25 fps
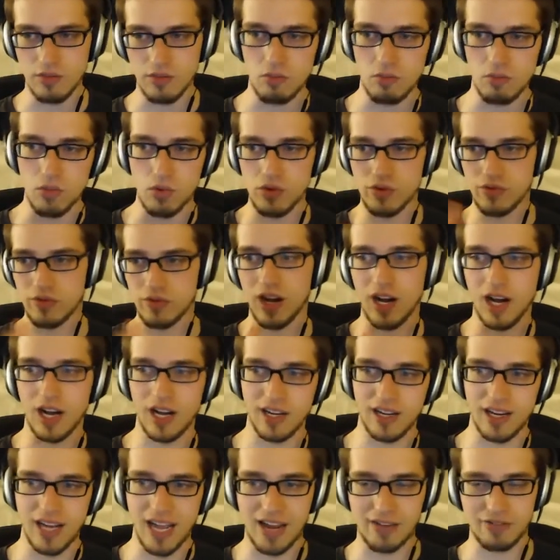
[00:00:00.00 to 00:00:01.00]
move
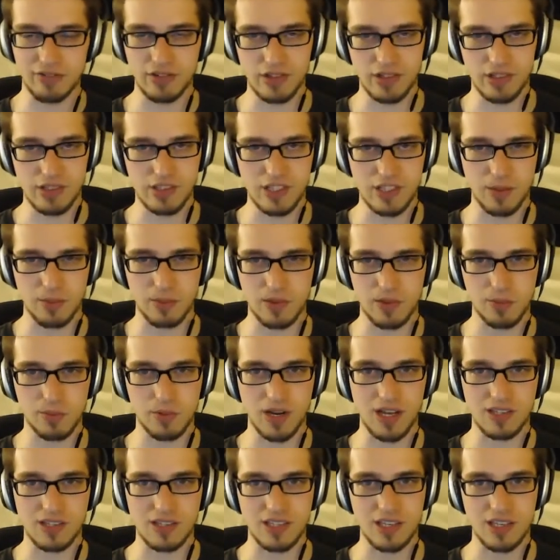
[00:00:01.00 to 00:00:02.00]
on after this step of the
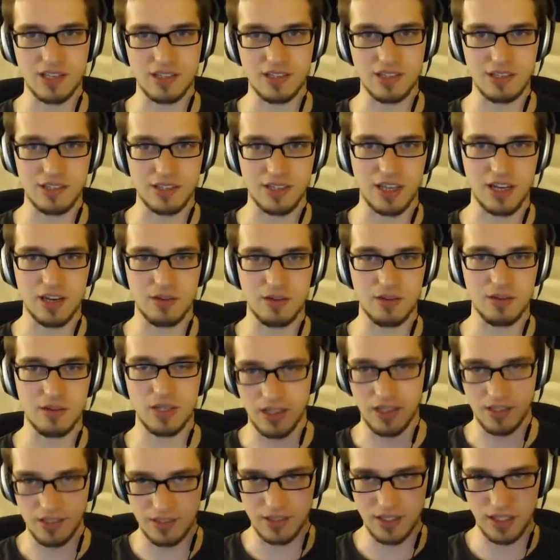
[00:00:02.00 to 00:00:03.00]
process is going to
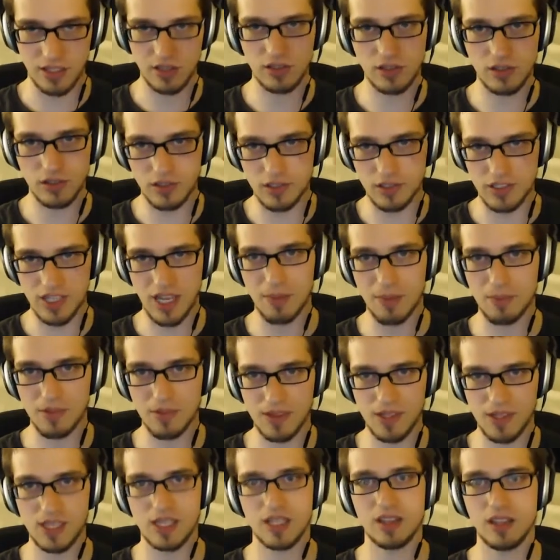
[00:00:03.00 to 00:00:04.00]
be a single step
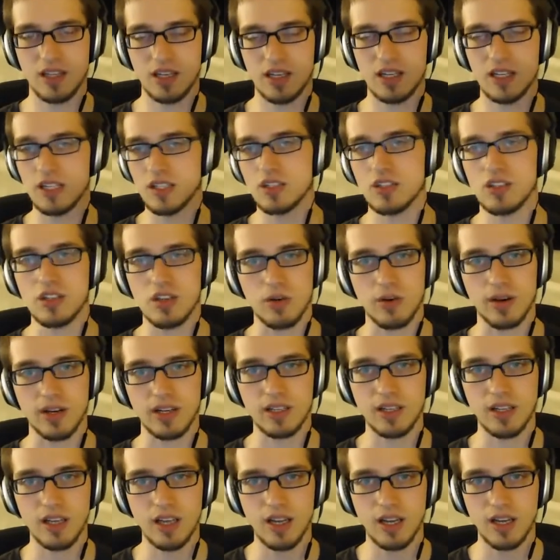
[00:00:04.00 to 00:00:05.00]
thing that needs doing.
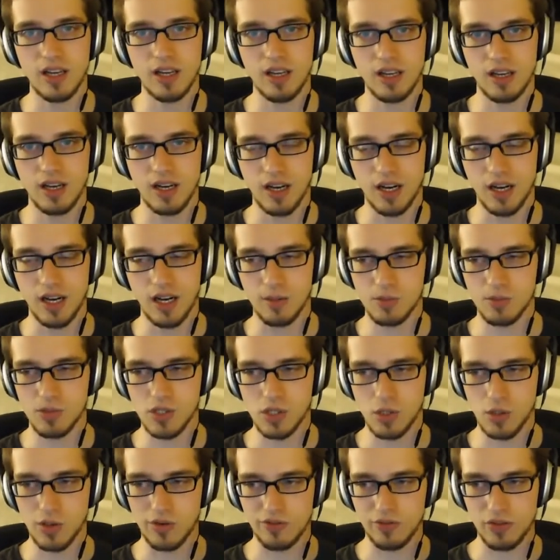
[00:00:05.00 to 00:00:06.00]

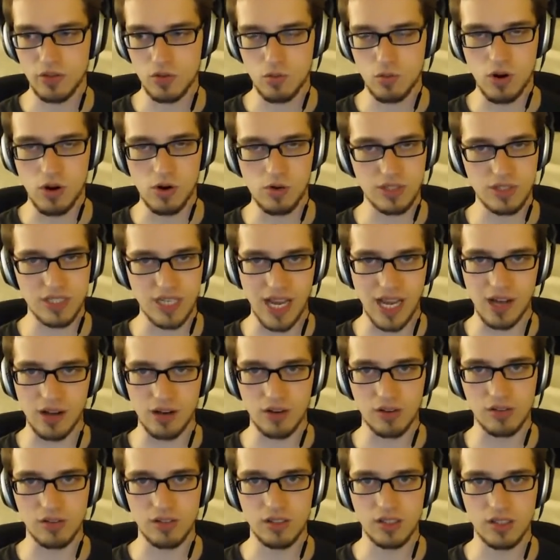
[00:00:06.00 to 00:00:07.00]
So if you wrote
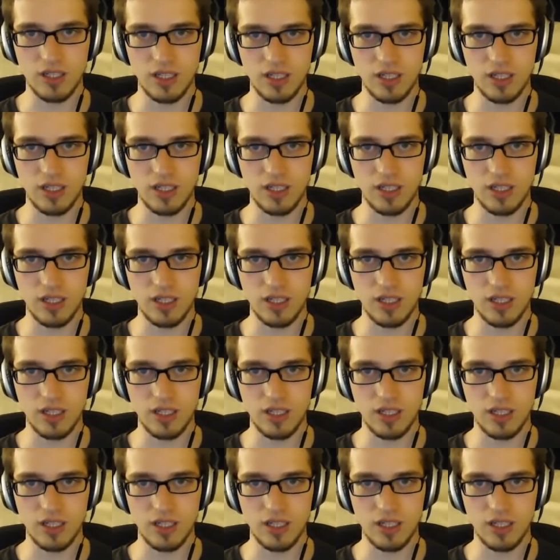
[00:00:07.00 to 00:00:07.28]
down,